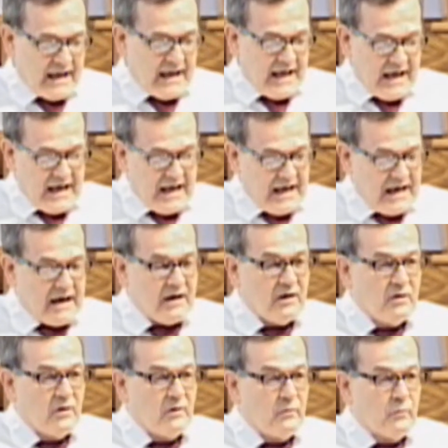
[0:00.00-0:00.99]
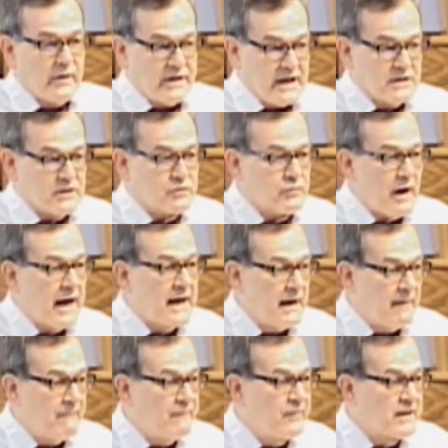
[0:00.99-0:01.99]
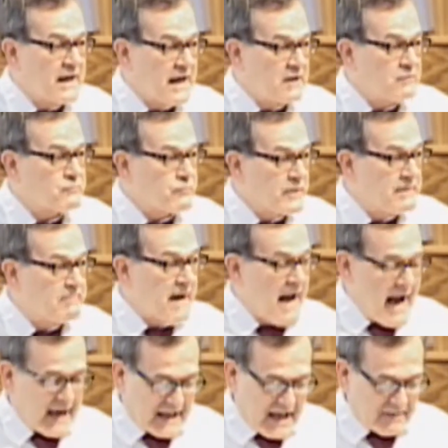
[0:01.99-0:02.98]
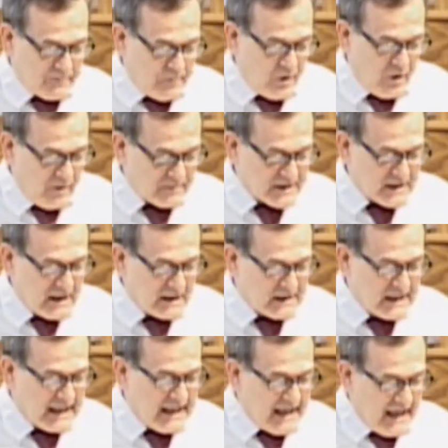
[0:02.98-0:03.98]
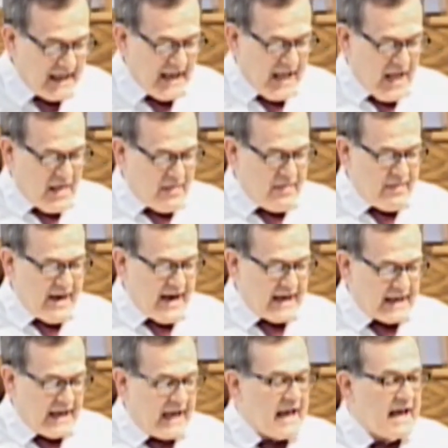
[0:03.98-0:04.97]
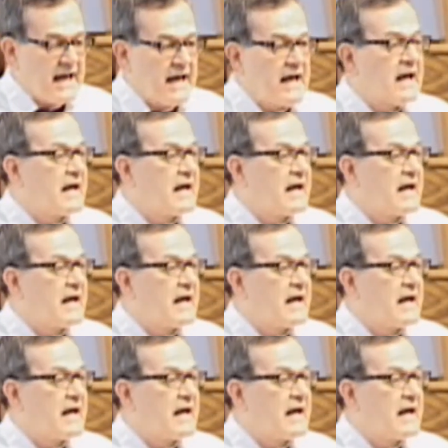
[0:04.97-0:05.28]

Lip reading: that with his triumphant entry back on Palm Sunday, that